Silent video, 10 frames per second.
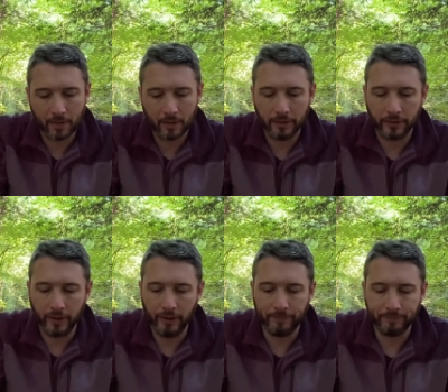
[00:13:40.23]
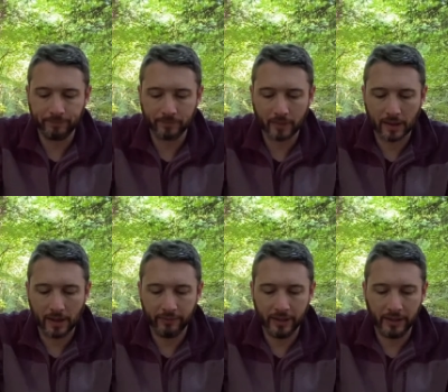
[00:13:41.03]
So
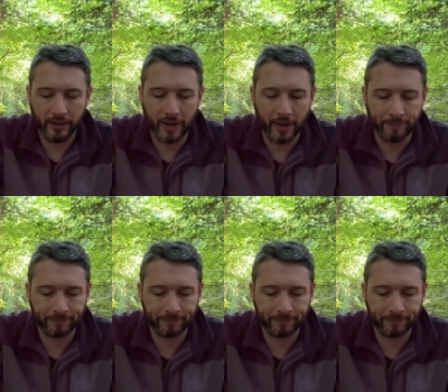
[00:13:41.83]
having it in there,